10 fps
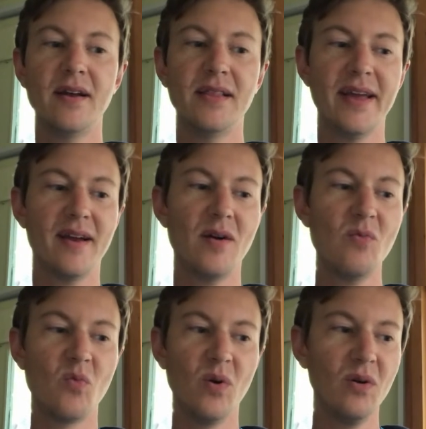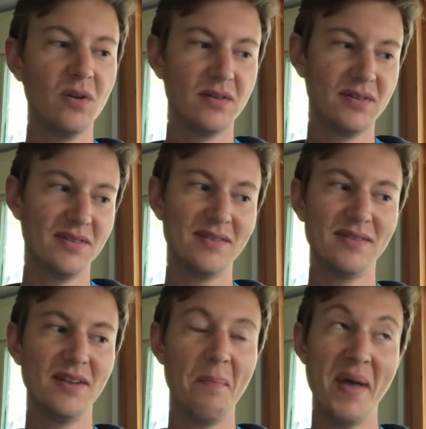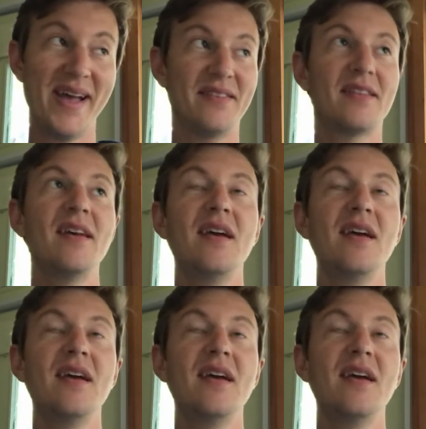like, our world is a mess.